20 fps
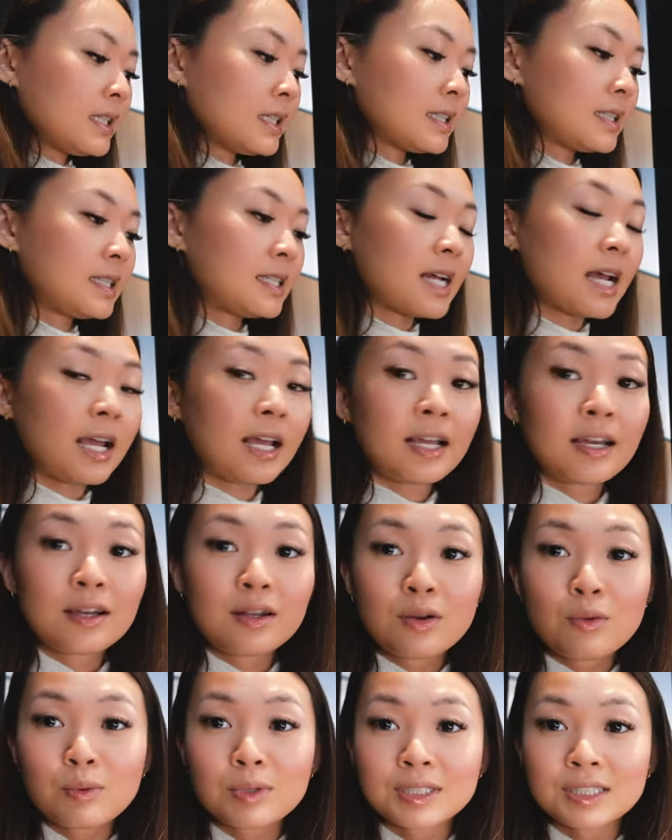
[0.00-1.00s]
to stay
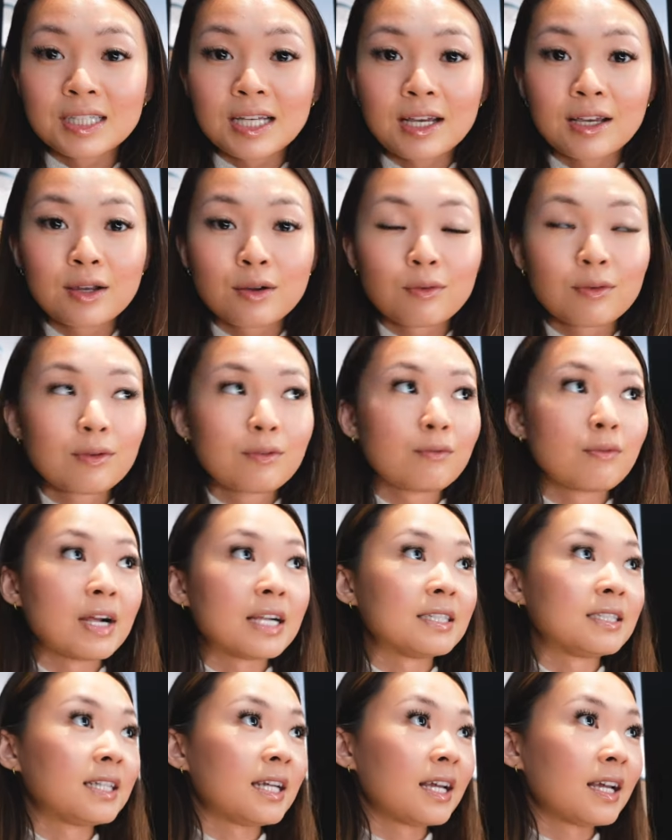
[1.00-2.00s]
in was like
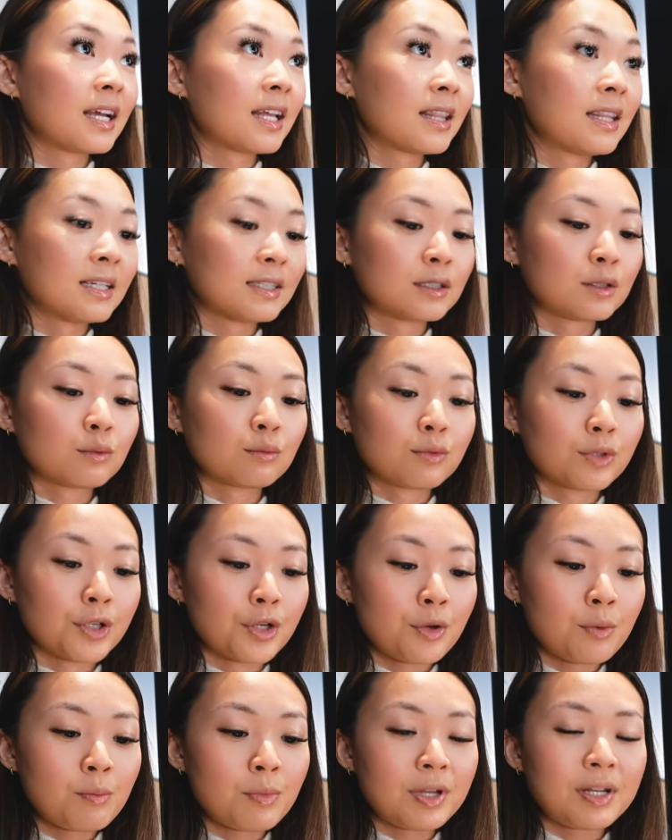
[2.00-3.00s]
renting this
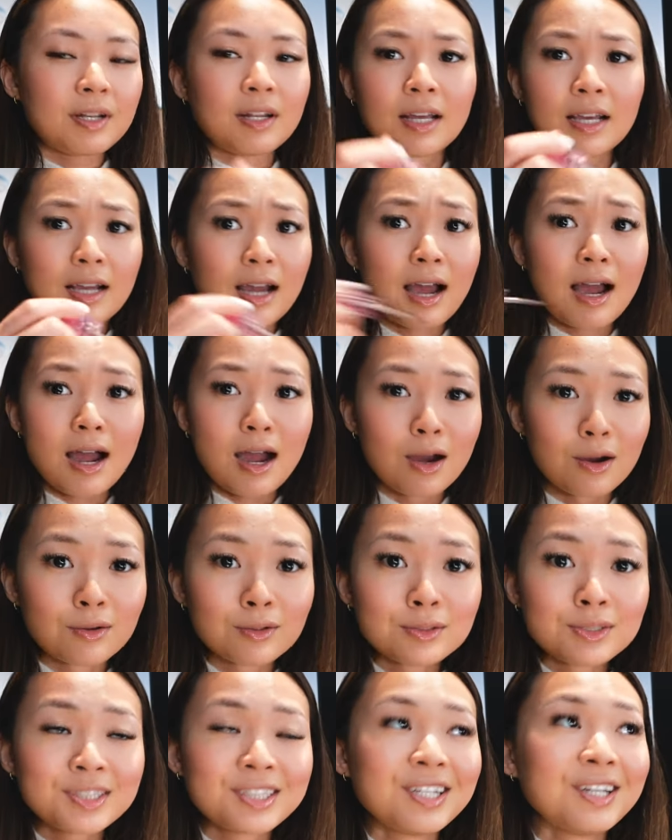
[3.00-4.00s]
room in like a
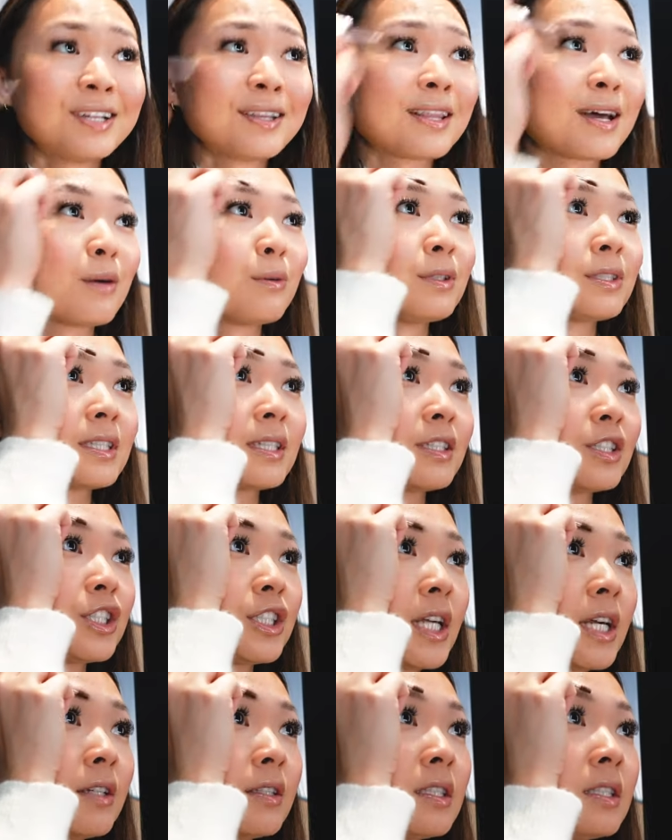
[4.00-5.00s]
house that was a
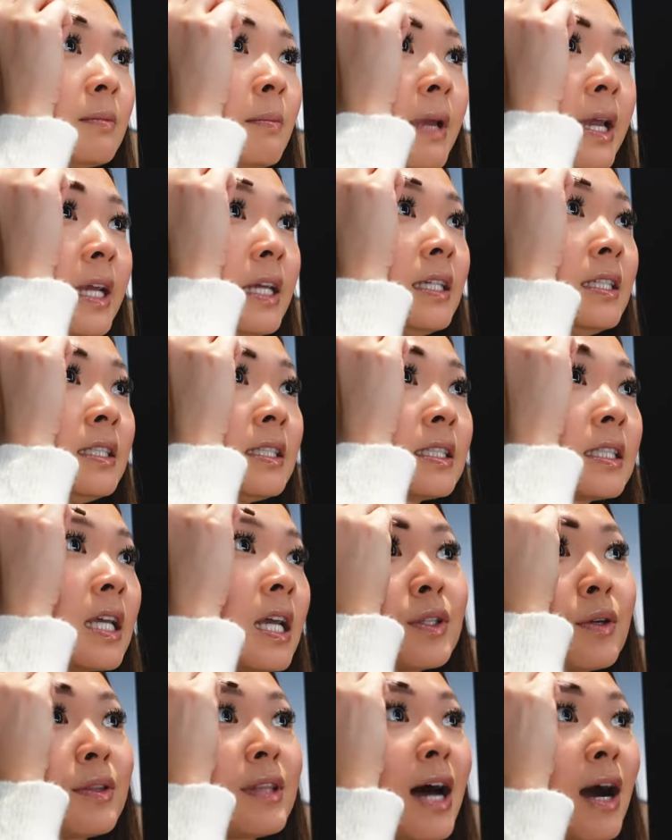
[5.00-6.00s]
shared space.
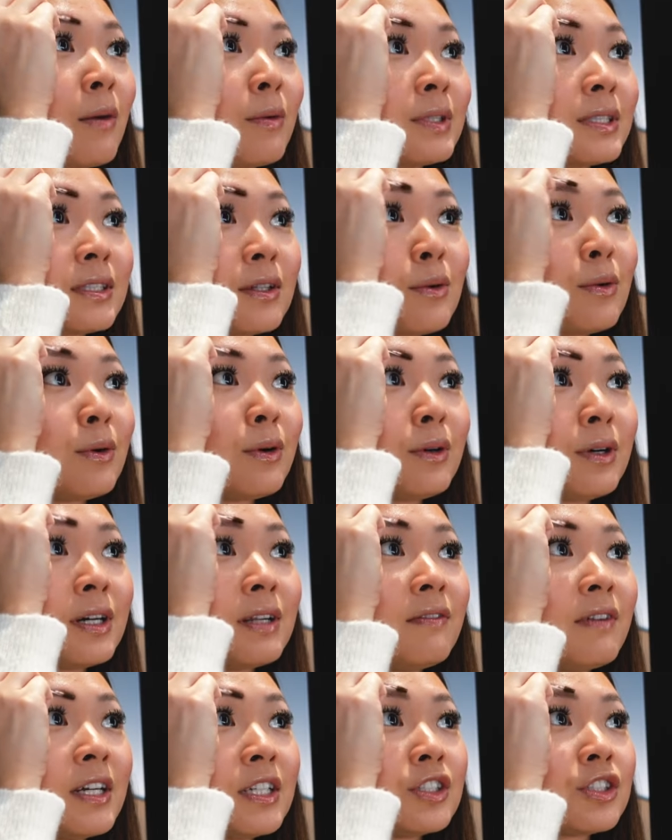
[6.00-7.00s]
So that was a whole
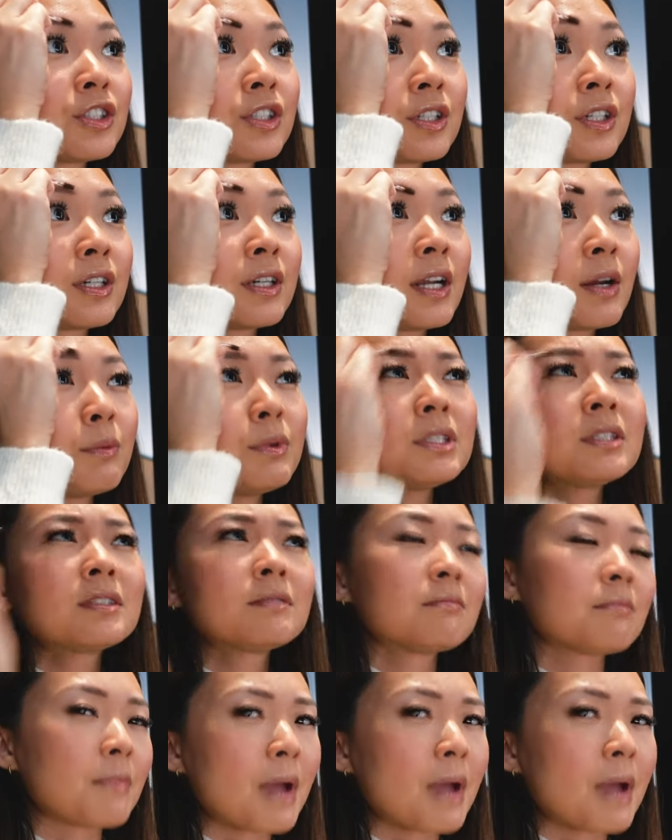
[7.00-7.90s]
adventure. It wasn't